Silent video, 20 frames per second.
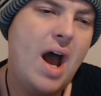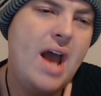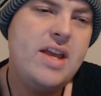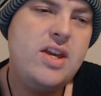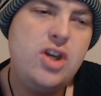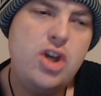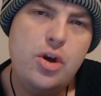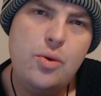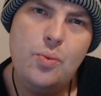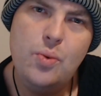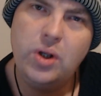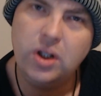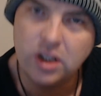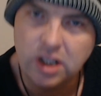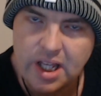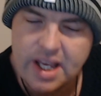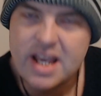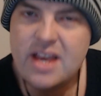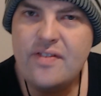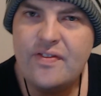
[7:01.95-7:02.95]
you
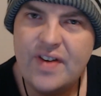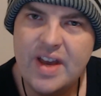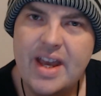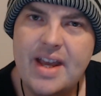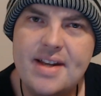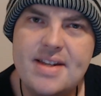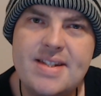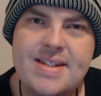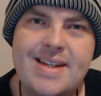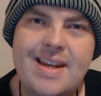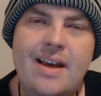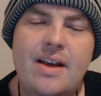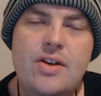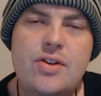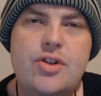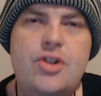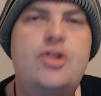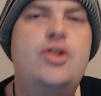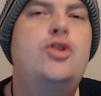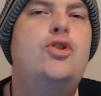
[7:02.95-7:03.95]
leave it
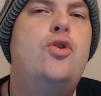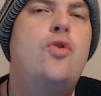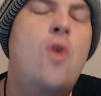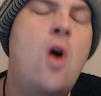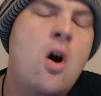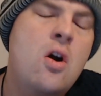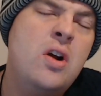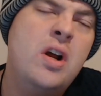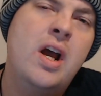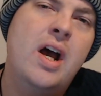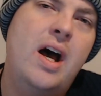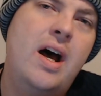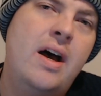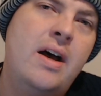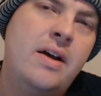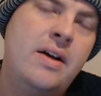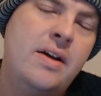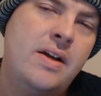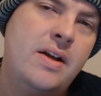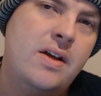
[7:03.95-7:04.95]
stronger
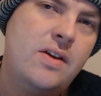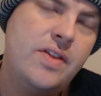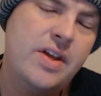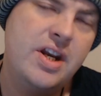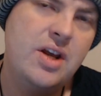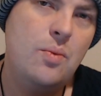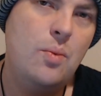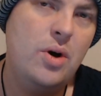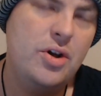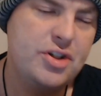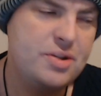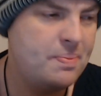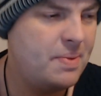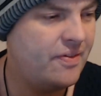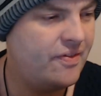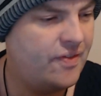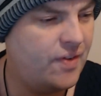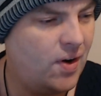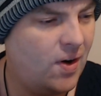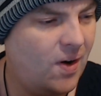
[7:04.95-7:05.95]
than it was
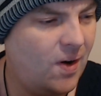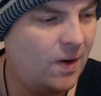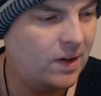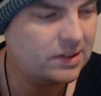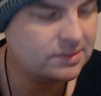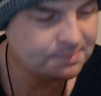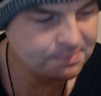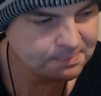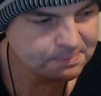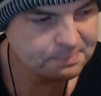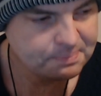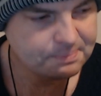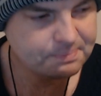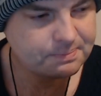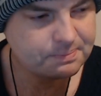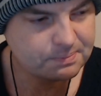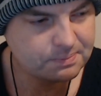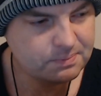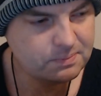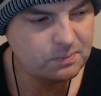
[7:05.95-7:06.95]
before.
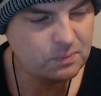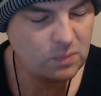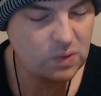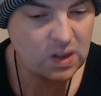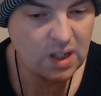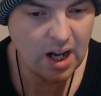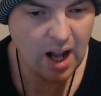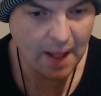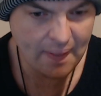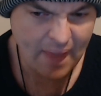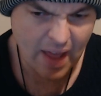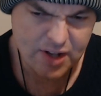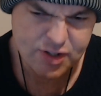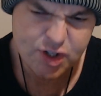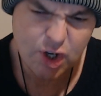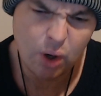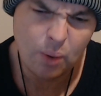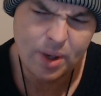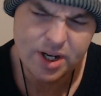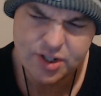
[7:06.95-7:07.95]
And that's
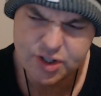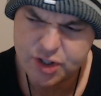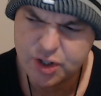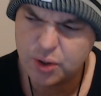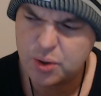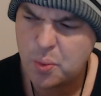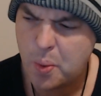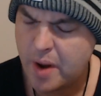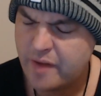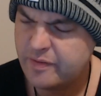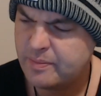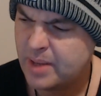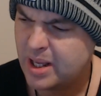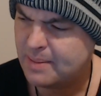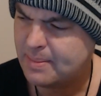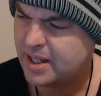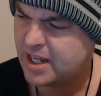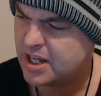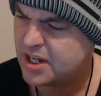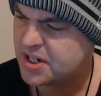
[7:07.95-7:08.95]
always stuck with me,
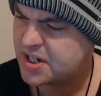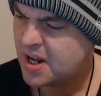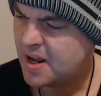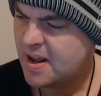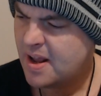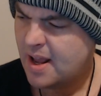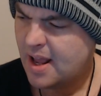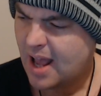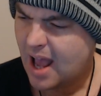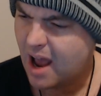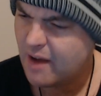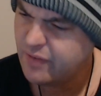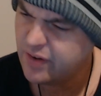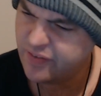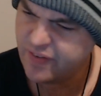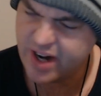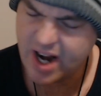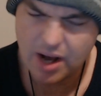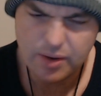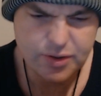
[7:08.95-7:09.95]
because
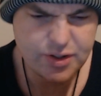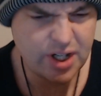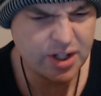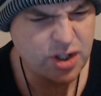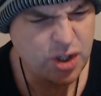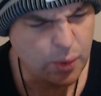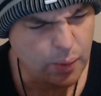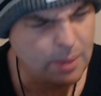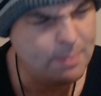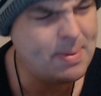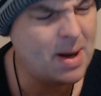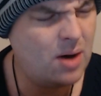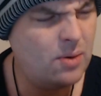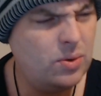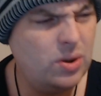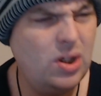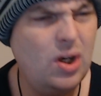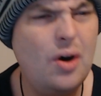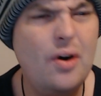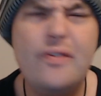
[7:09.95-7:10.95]
everything else I knew about
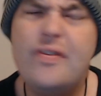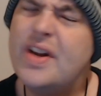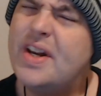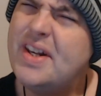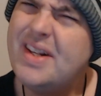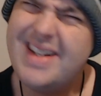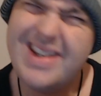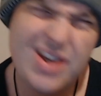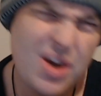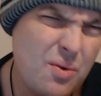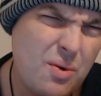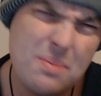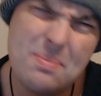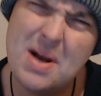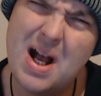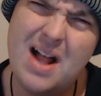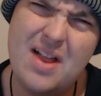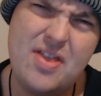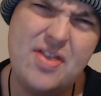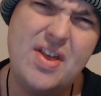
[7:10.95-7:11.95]
love and knew
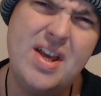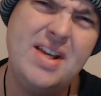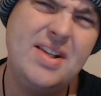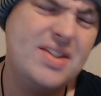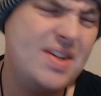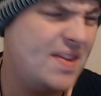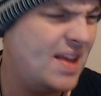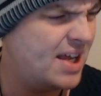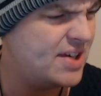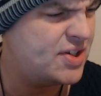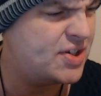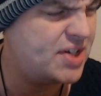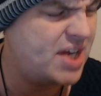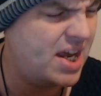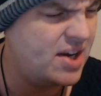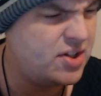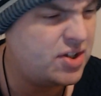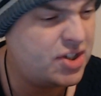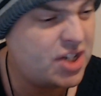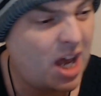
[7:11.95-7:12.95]
about things at that
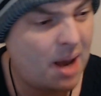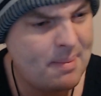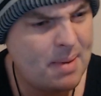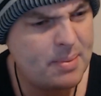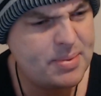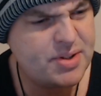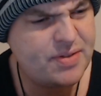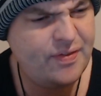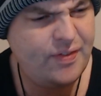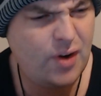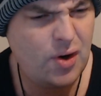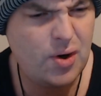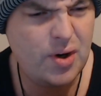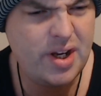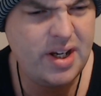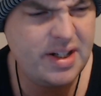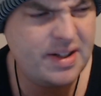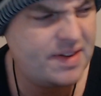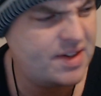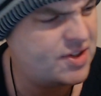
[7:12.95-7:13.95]
stage of time, I was
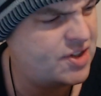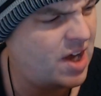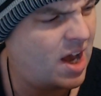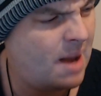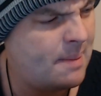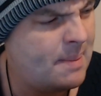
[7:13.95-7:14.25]
14 at the time,